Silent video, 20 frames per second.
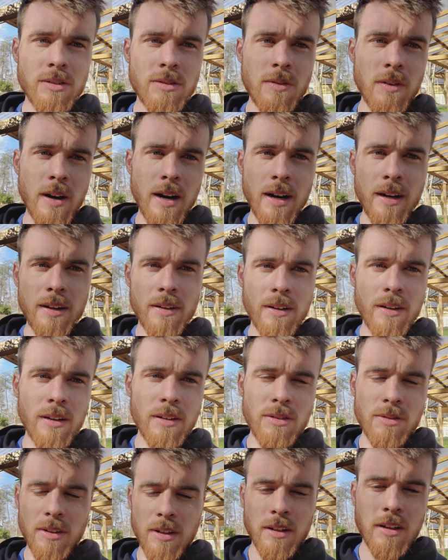grind
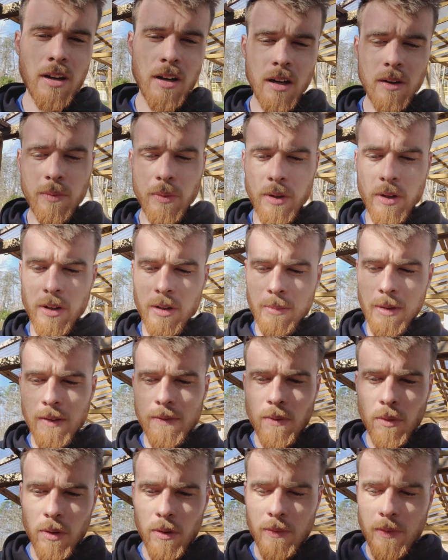using a cutoff wheel to
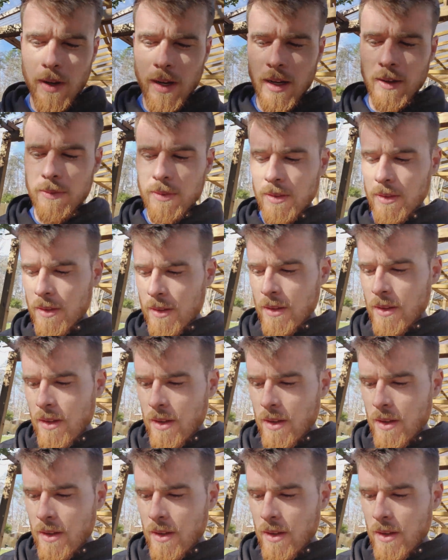make 45s